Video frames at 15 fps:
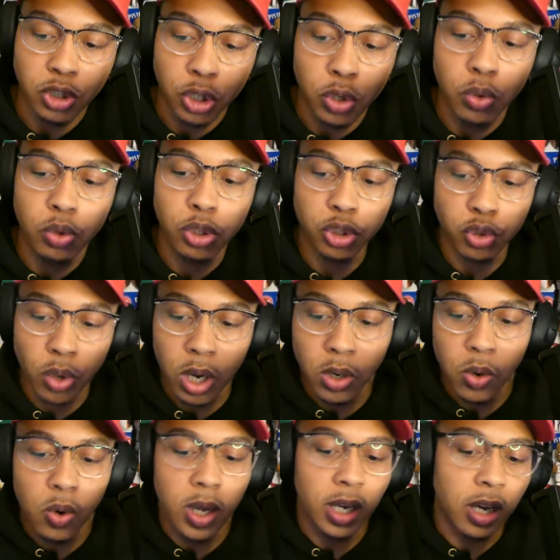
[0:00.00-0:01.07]
to
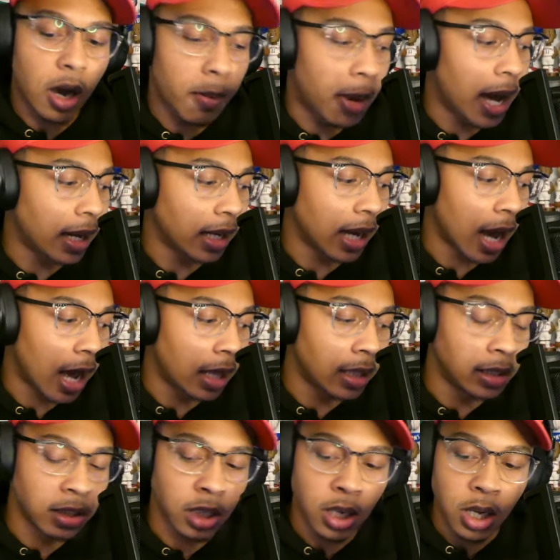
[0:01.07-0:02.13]
struggle and come out of
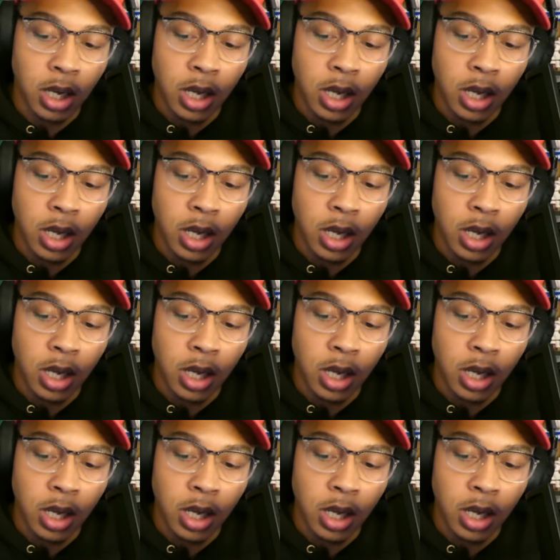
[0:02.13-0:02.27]
college.